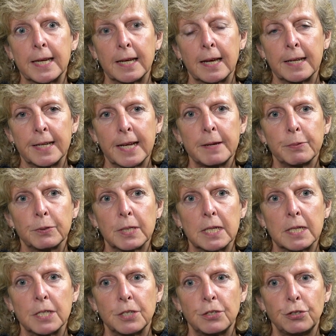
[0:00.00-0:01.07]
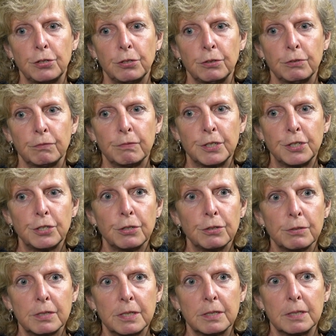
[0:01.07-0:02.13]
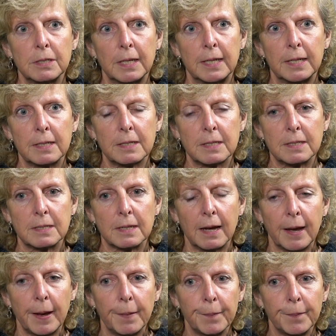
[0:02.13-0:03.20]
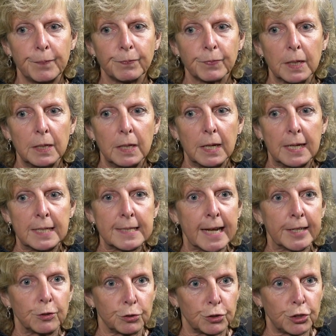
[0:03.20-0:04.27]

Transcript: enabled it to reduce its annual